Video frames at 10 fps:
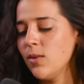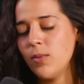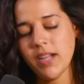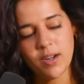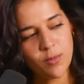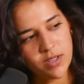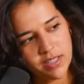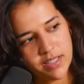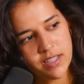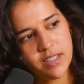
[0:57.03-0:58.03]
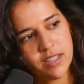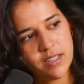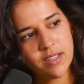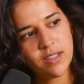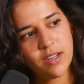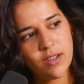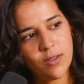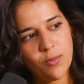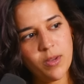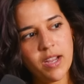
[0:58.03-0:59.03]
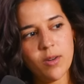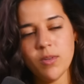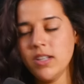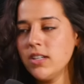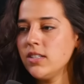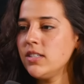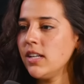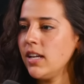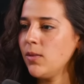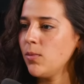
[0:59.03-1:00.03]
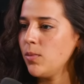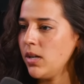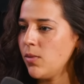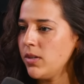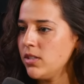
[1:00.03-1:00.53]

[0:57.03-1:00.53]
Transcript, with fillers: We had a really good saying when we all went